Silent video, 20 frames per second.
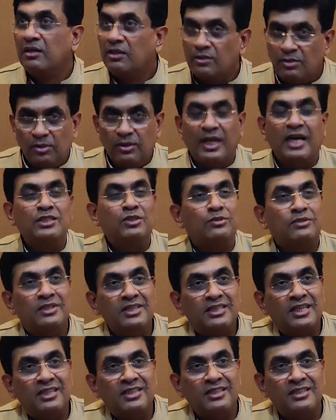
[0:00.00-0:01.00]
So
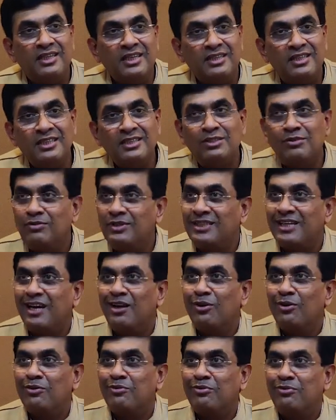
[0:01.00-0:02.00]
these are the three things which
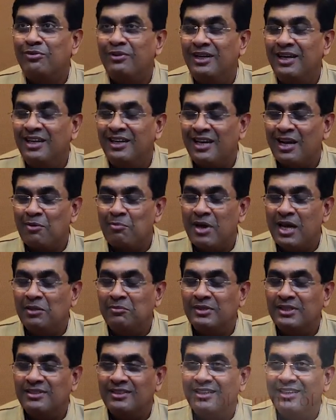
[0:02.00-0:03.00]
I look in a young
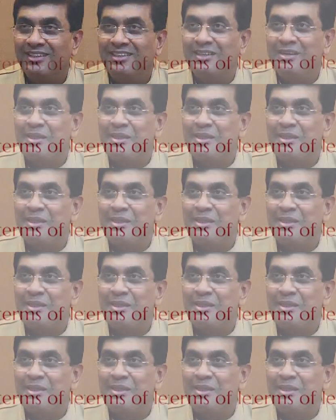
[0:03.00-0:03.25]
management trait.